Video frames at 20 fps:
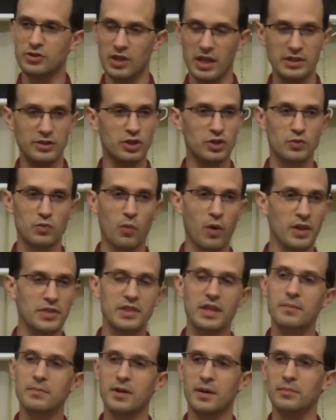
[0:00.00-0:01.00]
just want
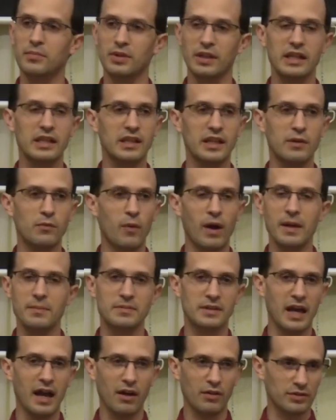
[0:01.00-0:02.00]
them completely
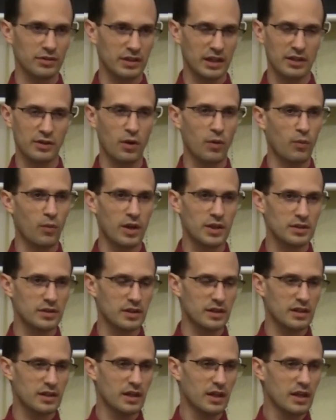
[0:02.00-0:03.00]
wiped out, they don't want
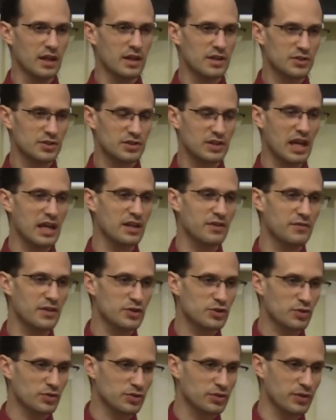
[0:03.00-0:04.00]
the state of
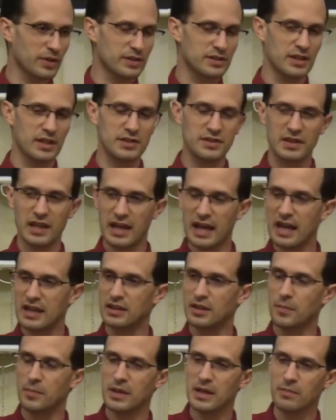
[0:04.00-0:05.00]
Israel to exist, they
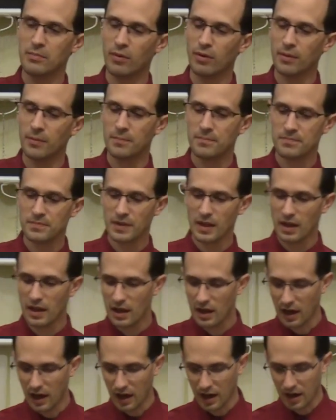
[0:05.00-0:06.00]
hate the people,
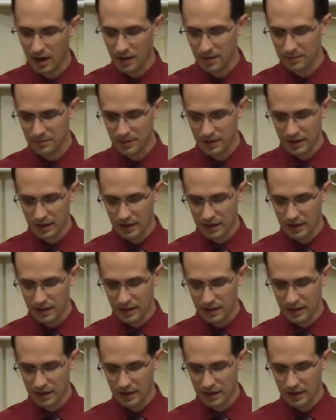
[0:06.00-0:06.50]
that